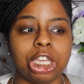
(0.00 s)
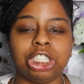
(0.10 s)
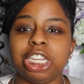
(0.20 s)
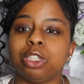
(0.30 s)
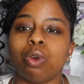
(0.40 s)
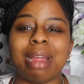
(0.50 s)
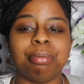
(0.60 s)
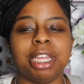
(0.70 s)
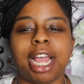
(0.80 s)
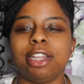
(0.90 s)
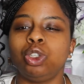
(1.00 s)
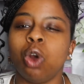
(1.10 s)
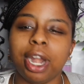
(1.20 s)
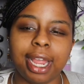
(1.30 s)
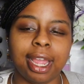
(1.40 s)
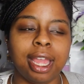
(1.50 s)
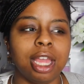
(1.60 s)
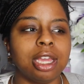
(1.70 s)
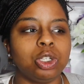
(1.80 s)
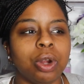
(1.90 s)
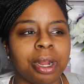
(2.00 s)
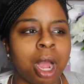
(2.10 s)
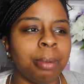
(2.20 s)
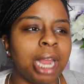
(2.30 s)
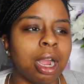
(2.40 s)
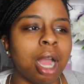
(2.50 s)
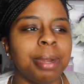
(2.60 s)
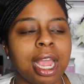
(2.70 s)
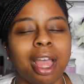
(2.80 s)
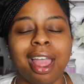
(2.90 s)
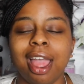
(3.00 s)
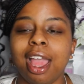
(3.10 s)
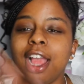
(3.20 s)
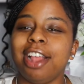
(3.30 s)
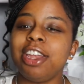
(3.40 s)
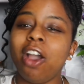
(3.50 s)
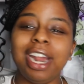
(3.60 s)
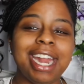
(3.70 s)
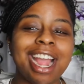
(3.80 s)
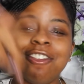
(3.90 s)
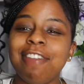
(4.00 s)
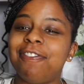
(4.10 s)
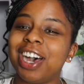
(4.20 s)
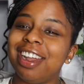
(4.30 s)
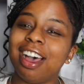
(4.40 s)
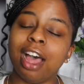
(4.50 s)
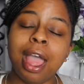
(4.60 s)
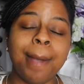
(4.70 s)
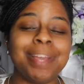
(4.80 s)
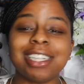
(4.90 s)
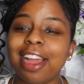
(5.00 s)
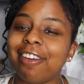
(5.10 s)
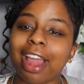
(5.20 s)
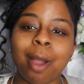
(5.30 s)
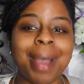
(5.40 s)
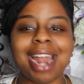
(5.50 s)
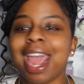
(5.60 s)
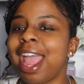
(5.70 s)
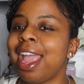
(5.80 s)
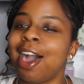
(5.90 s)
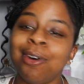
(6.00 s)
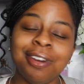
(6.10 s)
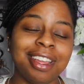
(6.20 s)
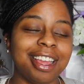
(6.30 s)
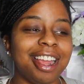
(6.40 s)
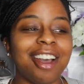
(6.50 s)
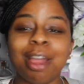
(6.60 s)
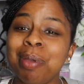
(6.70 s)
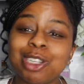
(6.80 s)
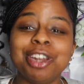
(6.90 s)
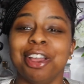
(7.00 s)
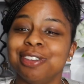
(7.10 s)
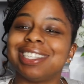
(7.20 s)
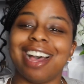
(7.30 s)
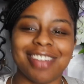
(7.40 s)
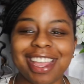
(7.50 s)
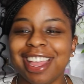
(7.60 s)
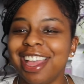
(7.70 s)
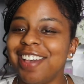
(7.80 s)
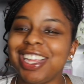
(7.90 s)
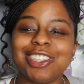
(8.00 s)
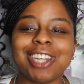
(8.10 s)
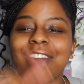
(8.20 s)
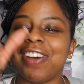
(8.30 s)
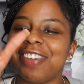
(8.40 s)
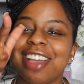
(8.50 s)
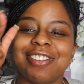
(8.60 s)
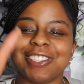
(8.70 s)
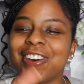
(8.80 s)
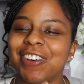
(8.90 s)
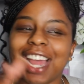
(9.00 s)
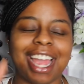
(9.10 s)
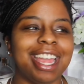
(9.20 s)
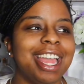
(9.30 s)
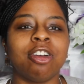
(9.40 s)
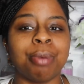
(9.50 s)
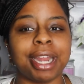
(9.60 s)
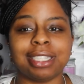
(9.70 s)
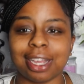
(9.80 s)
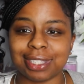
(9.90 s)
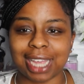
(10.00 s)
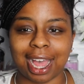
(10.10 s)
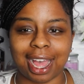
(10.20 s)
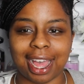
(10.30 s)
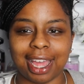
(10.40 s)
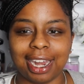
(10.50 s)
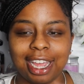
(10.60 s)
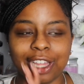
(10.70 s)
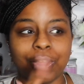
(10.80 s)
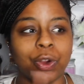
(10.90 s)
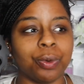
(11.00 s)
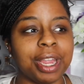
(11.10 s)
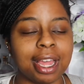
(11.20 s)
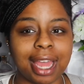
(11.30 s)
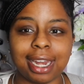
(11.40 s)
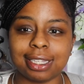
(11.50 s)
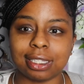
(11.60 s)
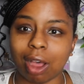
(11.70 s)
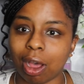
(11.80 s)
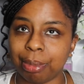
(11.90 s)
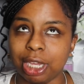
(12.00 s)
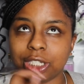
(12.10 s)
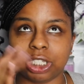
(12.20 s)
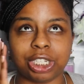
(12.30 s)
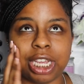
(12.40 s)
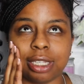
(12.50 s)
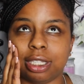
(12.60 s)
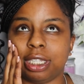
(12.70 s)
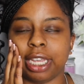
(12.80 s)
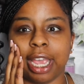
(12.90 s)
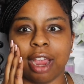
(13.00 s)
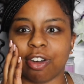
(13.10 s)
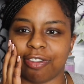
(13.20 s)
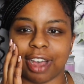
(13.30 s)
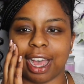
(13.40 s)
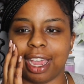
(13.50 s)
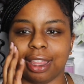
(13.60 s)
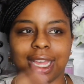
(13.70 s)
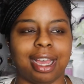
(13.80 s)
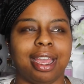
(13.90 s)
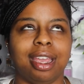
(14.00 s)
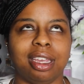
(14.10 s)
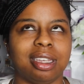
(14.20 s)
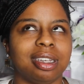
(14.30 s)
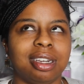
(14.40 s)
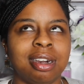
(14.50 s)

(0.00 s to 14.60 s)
she's grabbing me like, Jordan, Jordan, calm down, calm down. No, that nigga got me fucked up. Bitch, I do like my name. Oh, no, bitch, you know you saw me. You trying to fuck me up for school. Like, everybody's outside. The Korean lady saw me. She's terrified. Like,